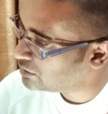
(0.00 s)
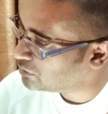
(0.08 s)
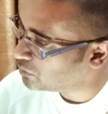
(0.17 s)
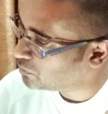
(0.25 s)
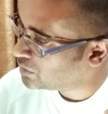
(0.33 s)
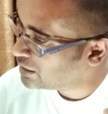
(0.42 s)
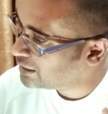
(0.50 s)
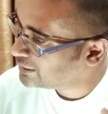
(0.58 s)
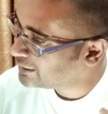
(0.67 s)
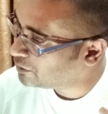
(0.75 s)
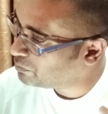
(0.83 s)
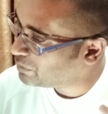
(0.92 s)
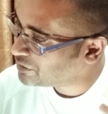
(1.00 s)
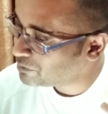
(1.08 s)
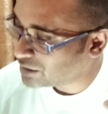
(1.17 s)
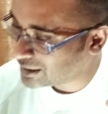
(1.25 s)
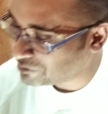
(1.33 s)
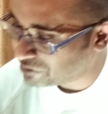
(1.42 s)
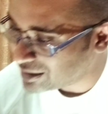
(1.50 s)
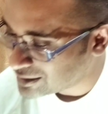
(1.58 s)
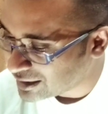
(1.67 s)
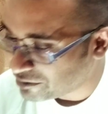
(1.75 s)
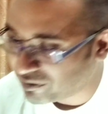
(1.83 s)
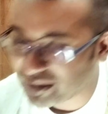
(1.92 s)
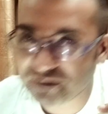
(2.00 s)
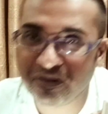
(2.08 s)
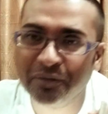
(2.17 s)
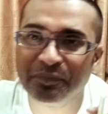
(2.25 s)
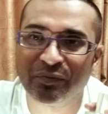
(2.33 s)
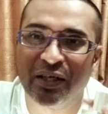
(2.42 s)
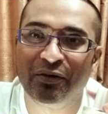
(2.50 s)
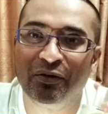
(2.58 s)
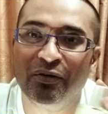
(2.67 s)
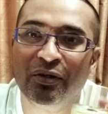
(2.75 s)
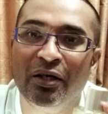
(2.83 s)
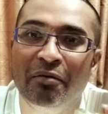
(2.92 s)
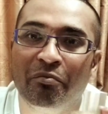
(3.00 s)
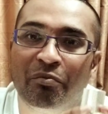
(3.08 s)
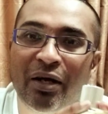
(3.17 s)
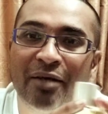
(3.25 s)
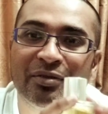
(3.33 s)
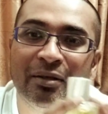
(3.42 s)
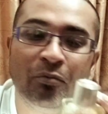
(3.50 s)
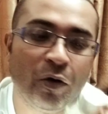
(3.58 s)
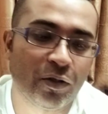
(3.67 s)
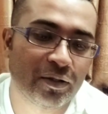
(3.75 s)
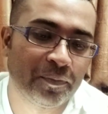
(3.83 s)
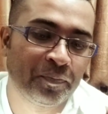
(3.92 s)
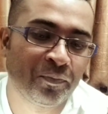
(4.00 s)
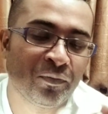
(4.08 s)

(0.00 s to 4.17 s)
no they don't mention but it feels like vetiver i don't know perhaps the moss